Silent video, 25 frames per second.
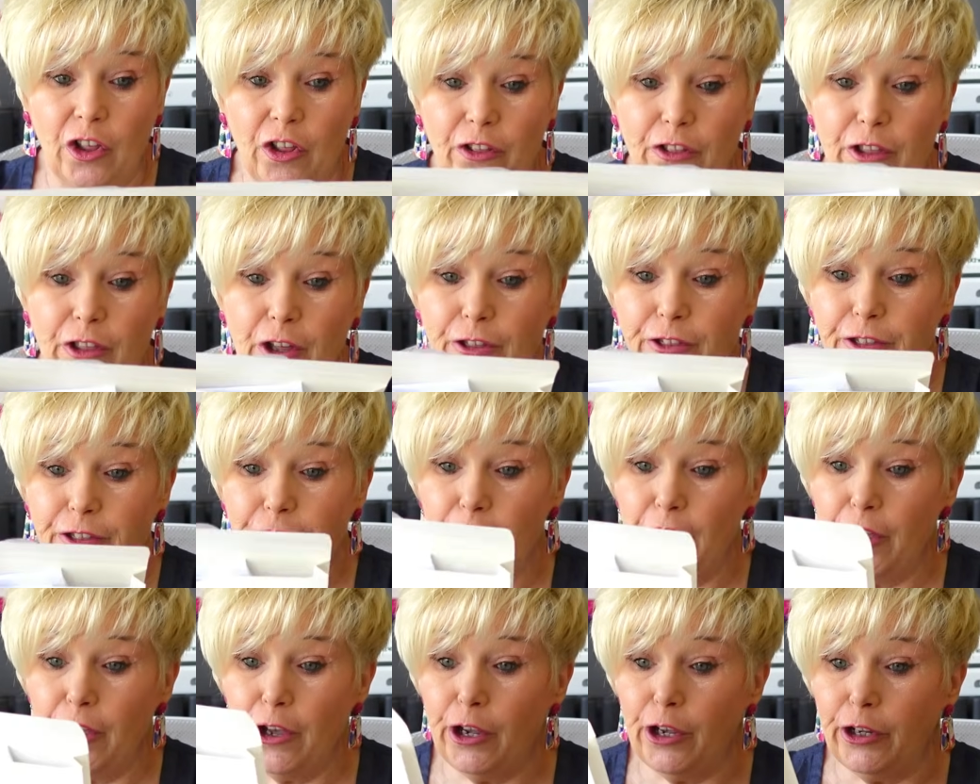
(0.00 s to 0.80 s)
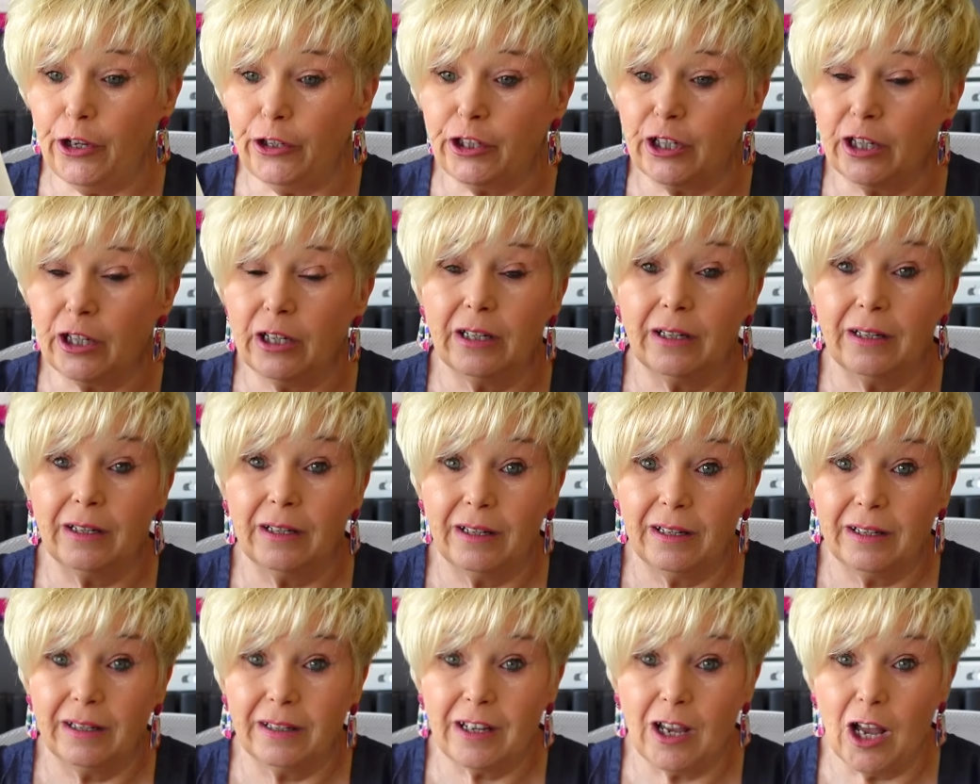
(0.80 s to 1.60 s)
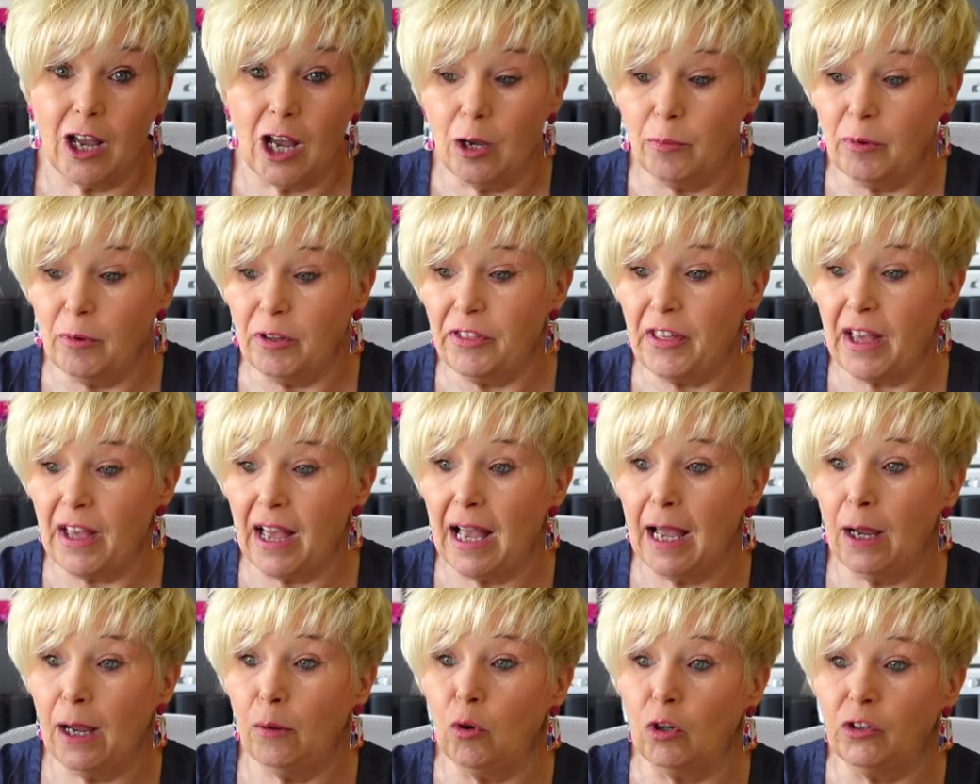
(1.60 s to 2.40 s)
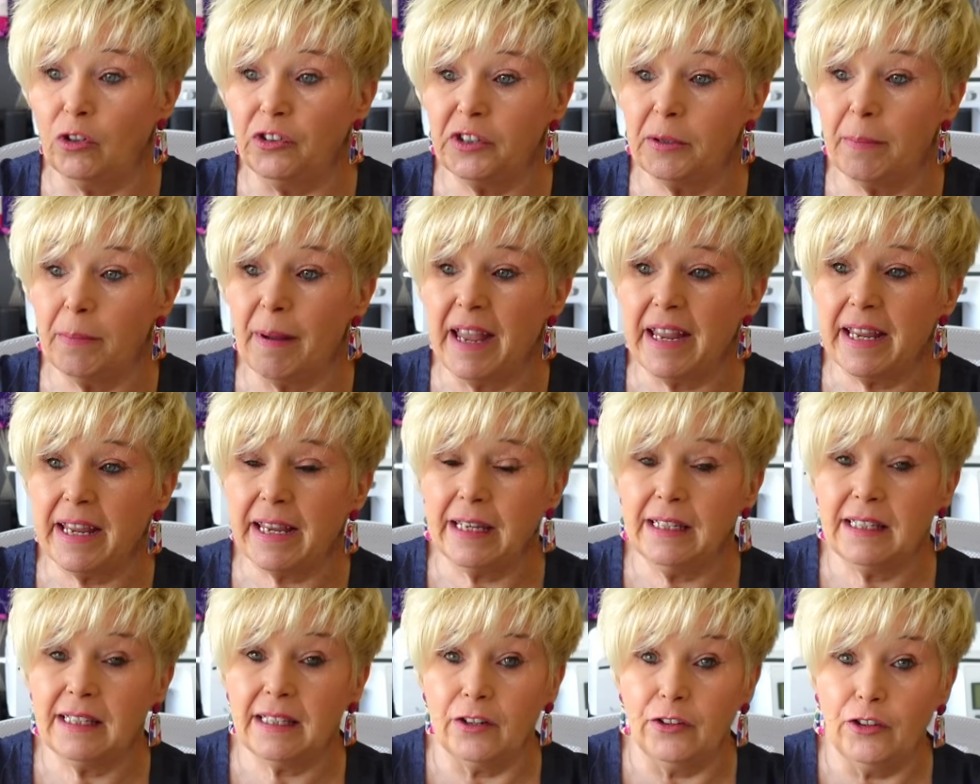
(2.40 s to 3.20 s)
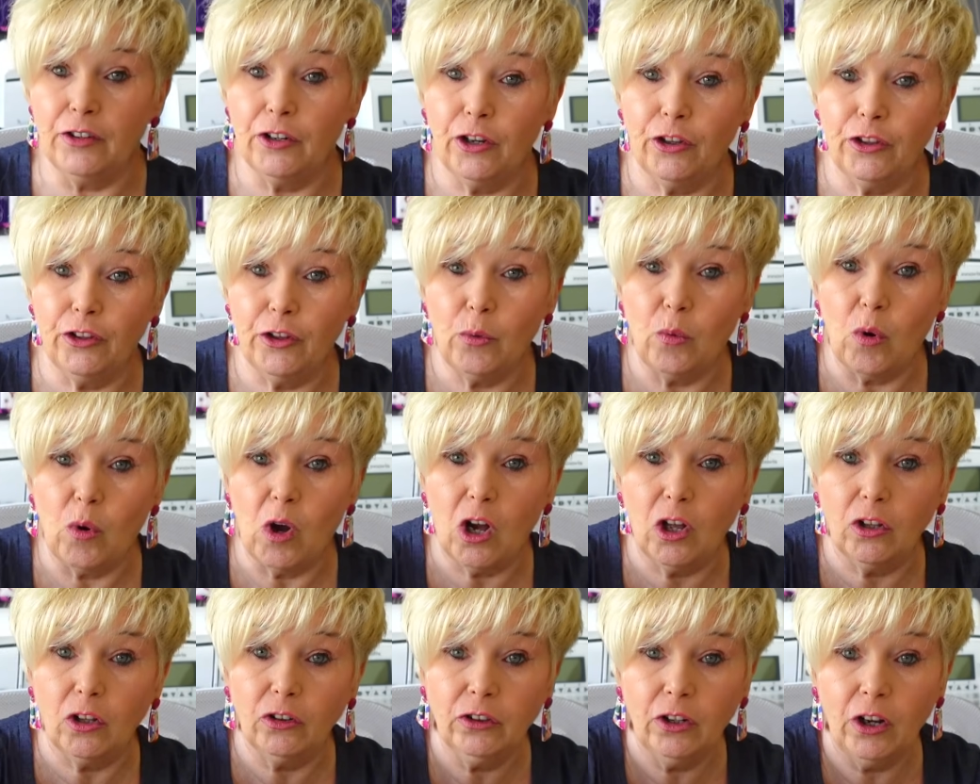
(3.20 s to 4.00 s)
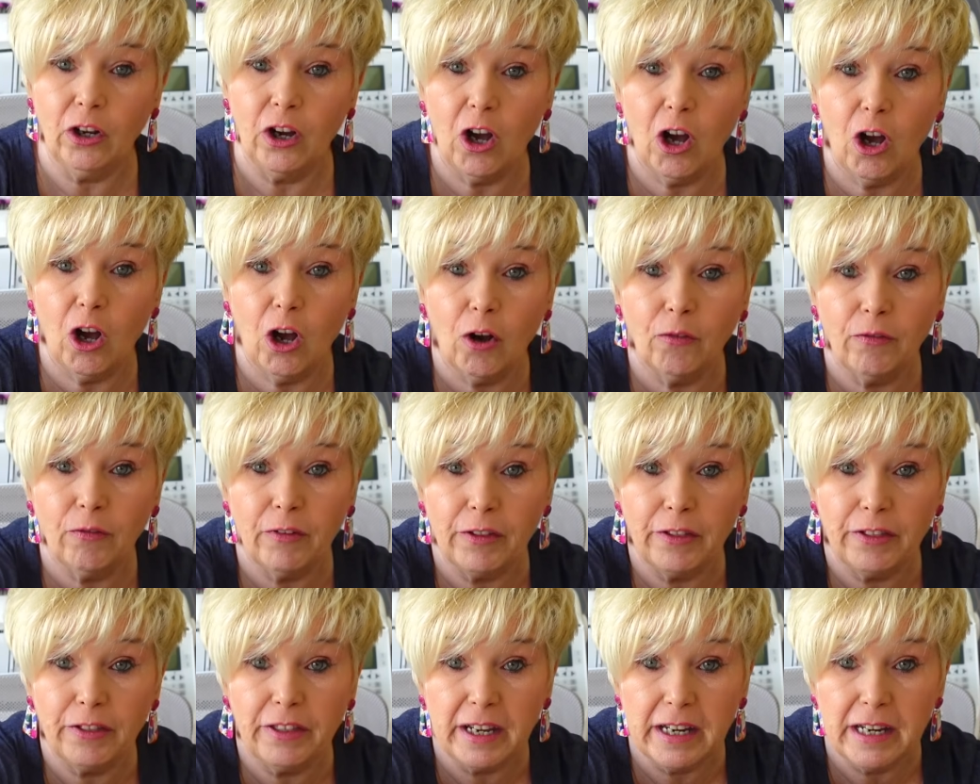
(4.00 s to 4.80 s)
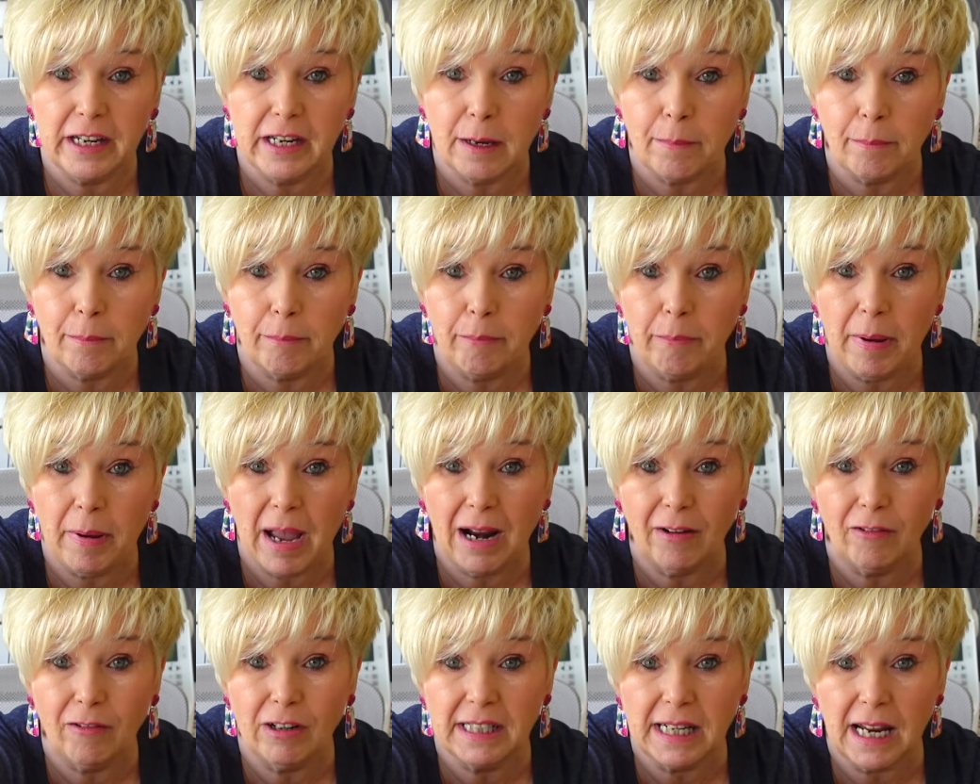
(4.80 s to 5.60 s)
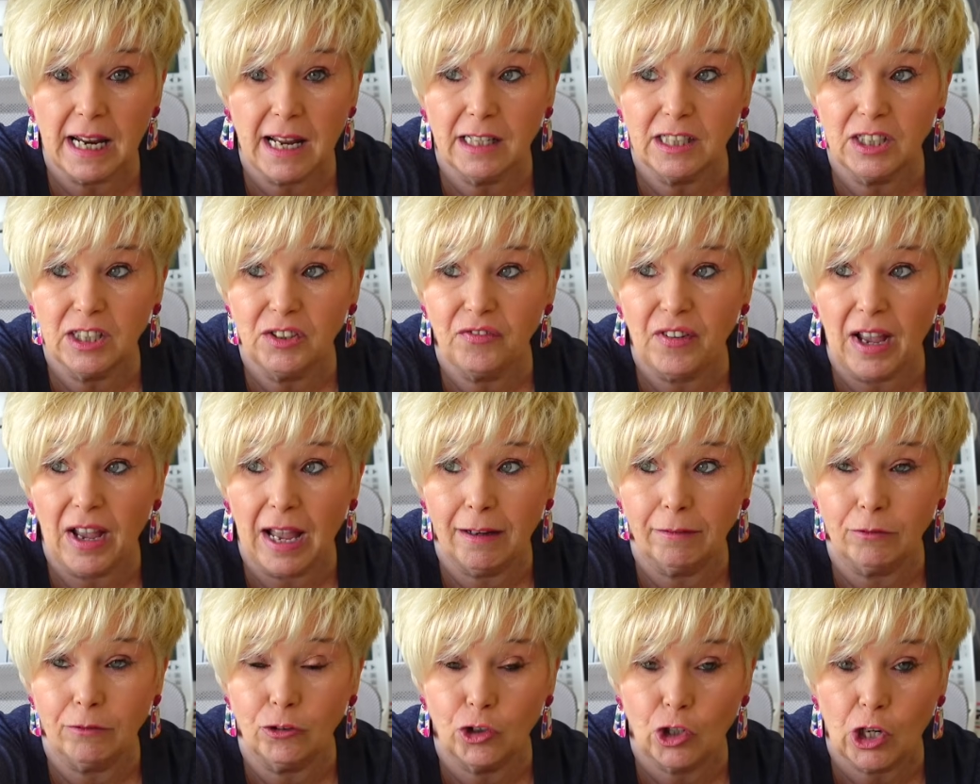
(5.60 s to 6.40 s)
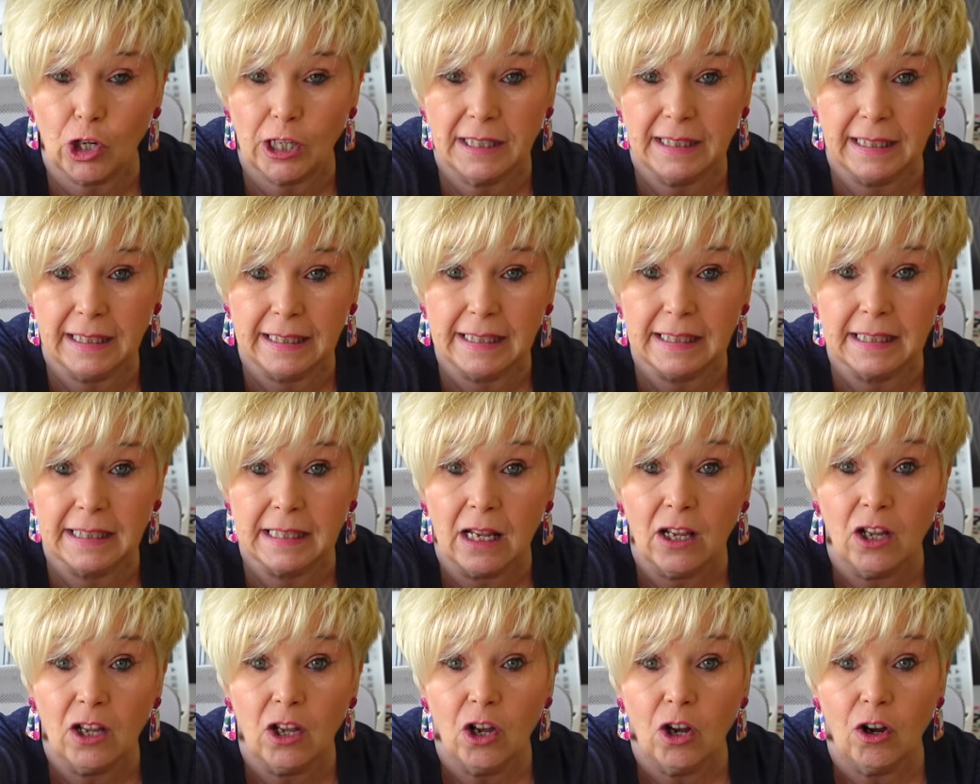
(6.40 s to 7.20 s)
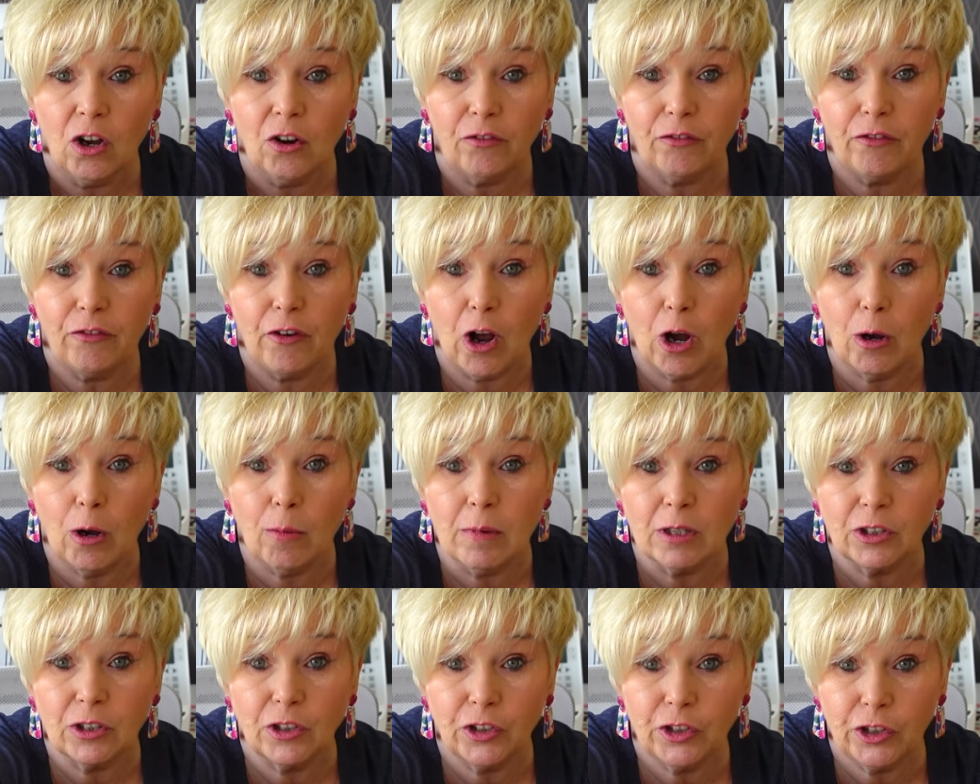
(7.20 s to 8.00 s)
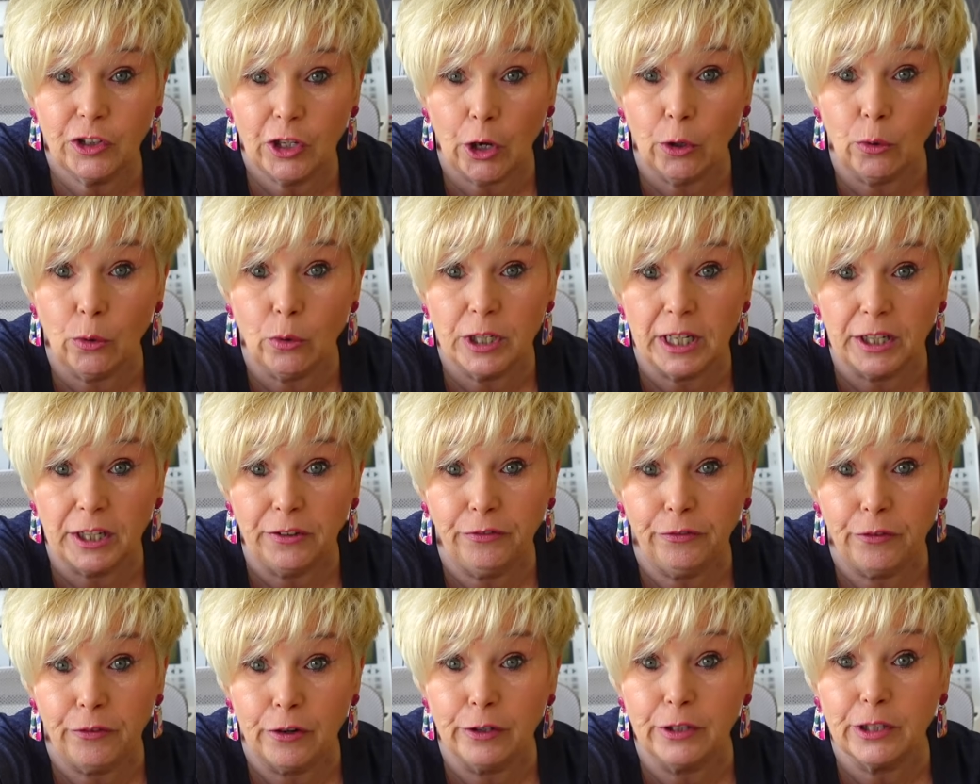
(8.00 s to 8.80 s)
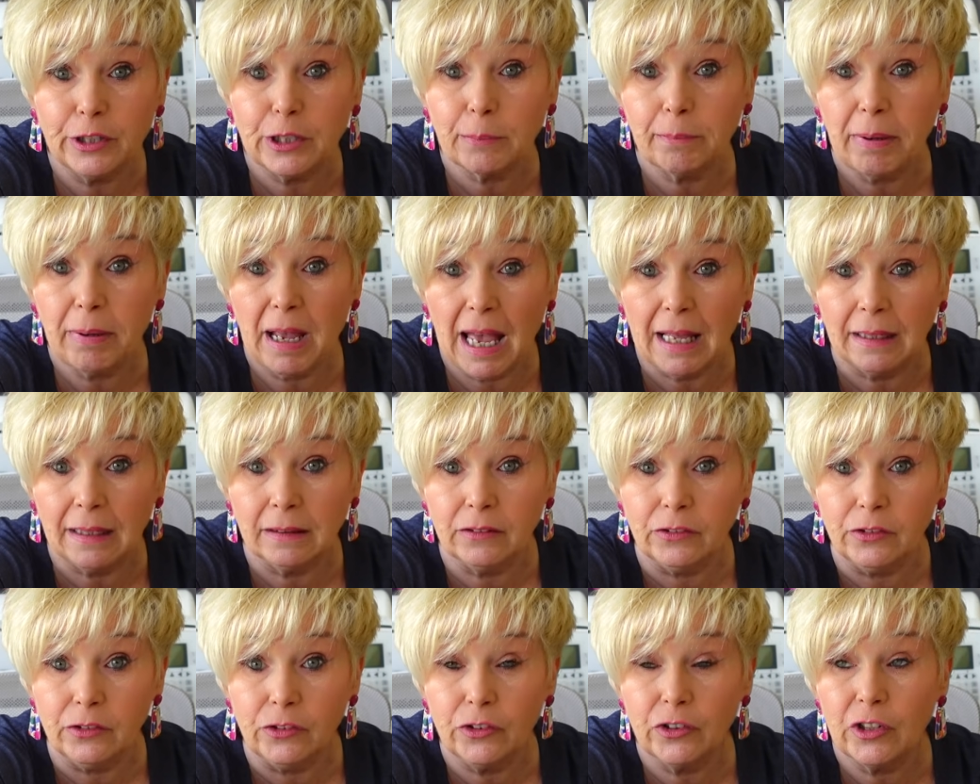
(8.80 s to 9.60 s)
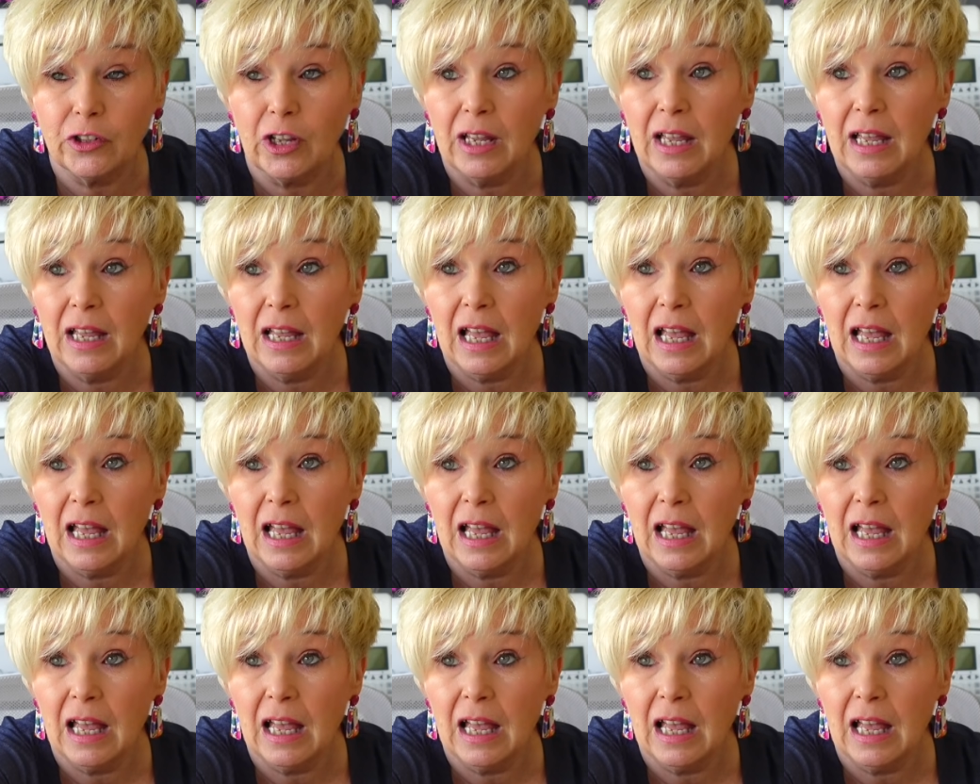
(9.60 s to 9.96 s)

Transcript: The third garment that I want to make is another one of the Paradise Found dresses from So Different Patterns.